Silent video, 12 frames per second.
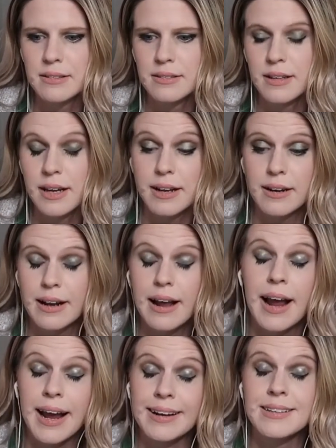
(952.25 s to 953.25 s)
an
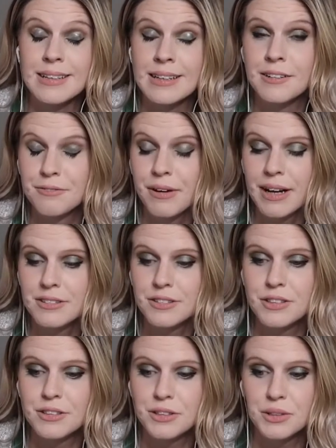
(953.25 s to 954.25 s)

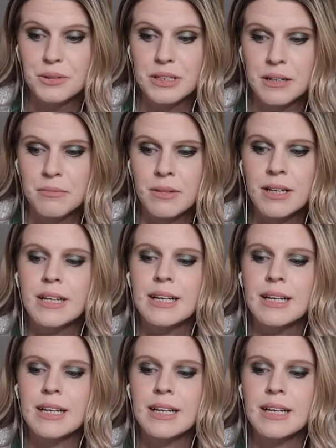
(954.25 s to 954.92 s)
advisor to him,